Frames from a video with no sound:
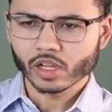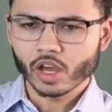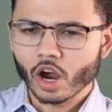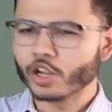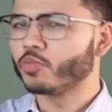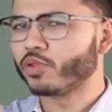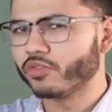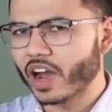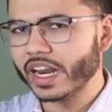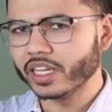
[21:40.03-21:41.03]
Are you
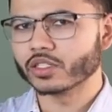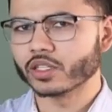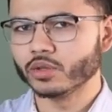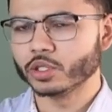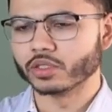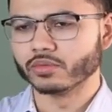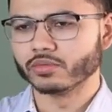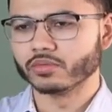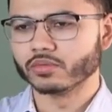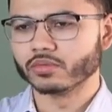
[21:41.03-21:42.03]
providing a solution
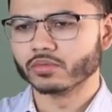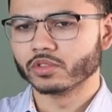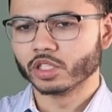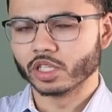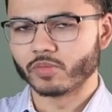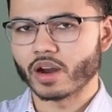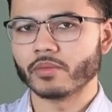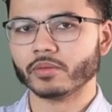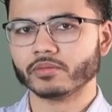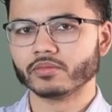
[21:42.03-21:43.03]
to the
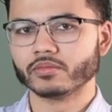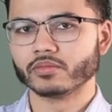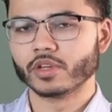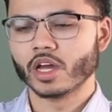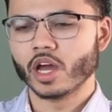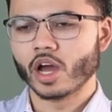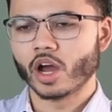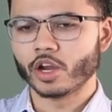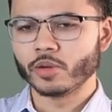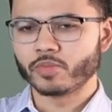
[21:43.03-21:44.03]
problem?
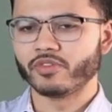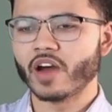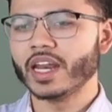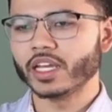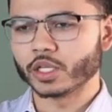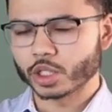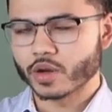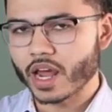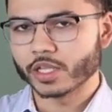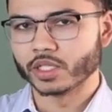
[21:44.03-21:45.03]
Are you providing a
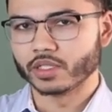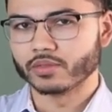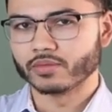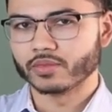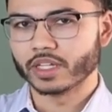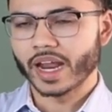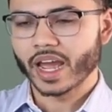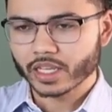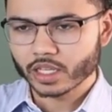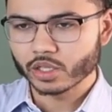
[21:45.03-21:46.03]
strategy that I
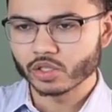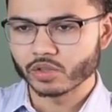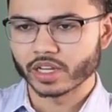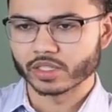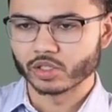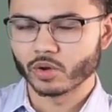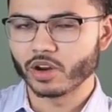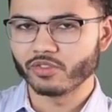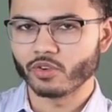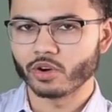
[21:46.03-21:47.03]
can do as a
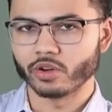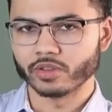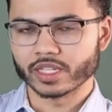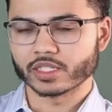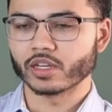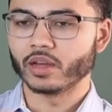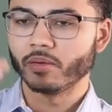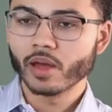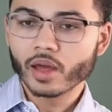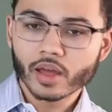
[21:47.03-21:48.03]
24 year old that's gonna,
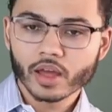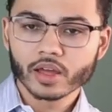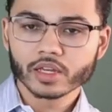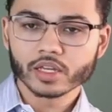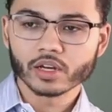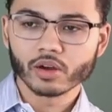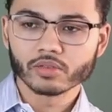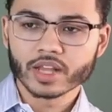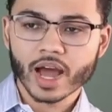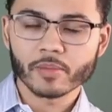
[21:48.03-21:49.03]
you know,
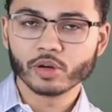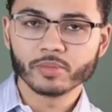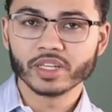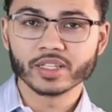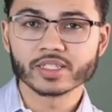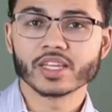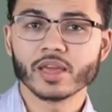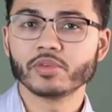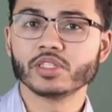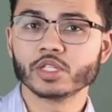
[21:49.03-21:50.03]
not put me in the same
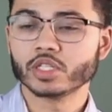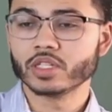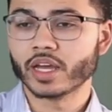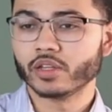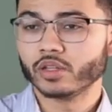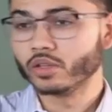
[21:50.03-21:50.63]
position that